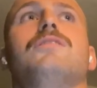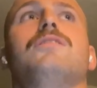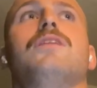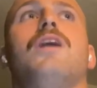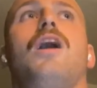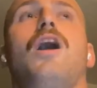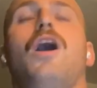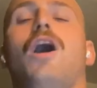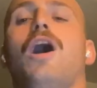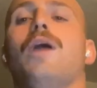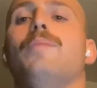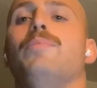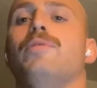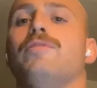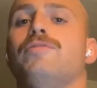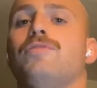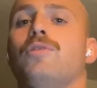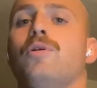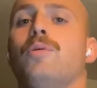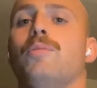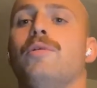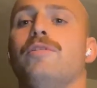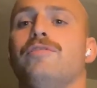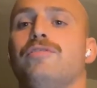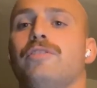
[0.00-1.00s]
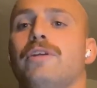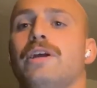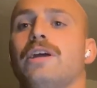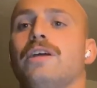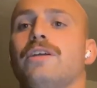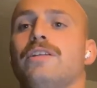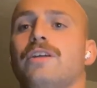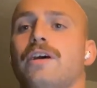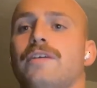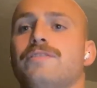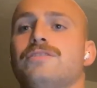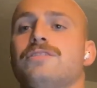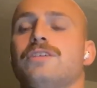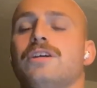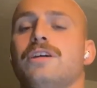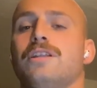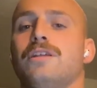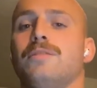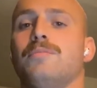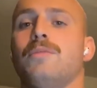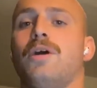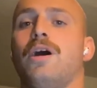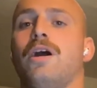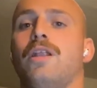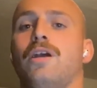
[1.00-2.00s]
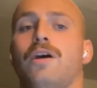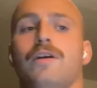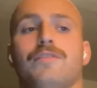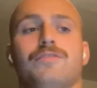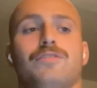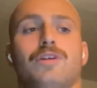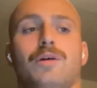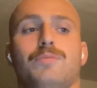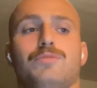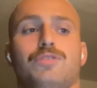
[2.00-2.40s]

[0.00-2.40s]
high performer for England I've seen in my lifetime.